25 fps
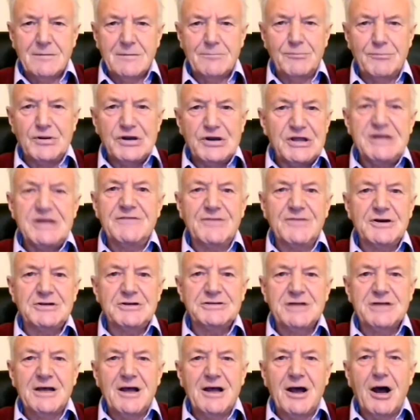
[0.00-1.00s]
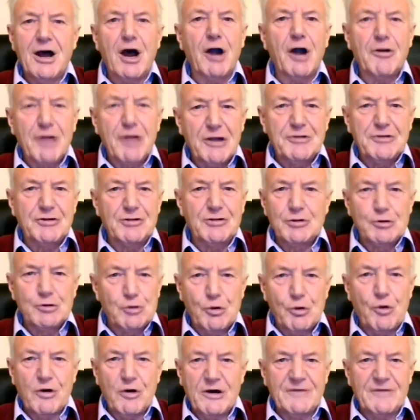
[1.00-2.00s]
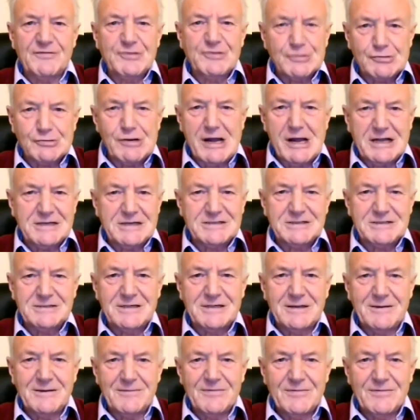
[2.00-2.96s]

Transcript: Believers are under the law of Christ.